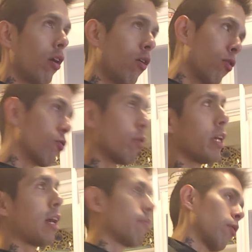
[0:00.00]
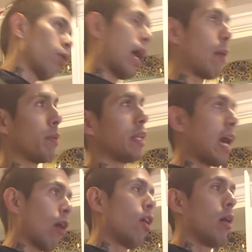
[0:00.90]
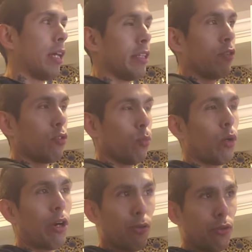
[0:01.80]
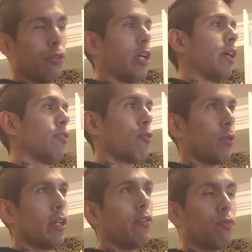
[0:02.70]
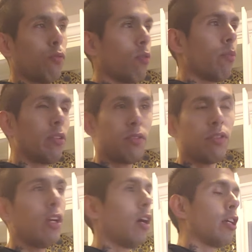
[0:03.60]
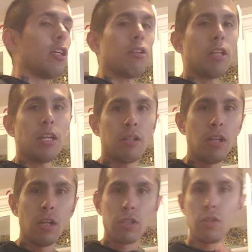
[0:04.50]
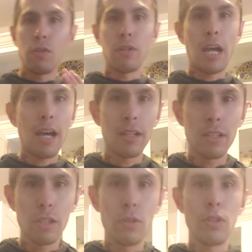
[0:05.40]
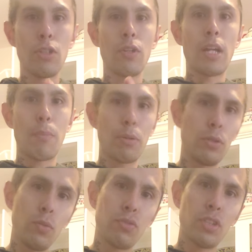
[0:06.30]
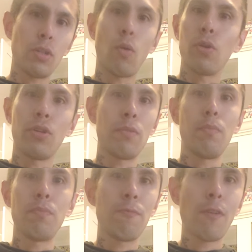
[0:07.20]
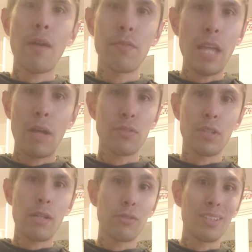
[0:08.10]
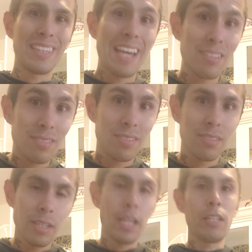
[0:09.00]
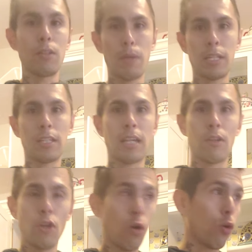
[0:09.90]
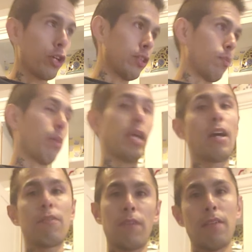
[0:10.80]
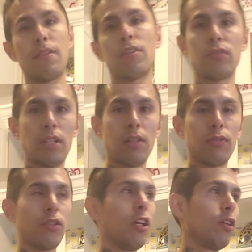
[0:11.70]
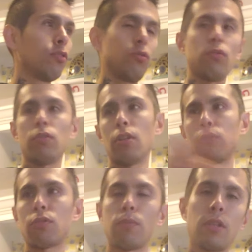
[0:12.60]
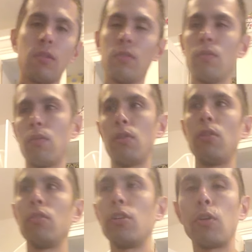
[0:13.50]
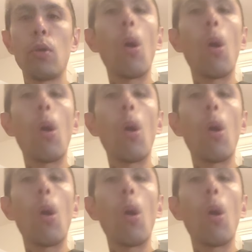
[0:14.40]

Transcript: Oh, great, I'm all happy now, and then tomorrow, 2 days, 3 days, 4 months, a year later, you're not producing, or you're $5,000 less in your bank account, or you have to pay out $5,000 to something, or you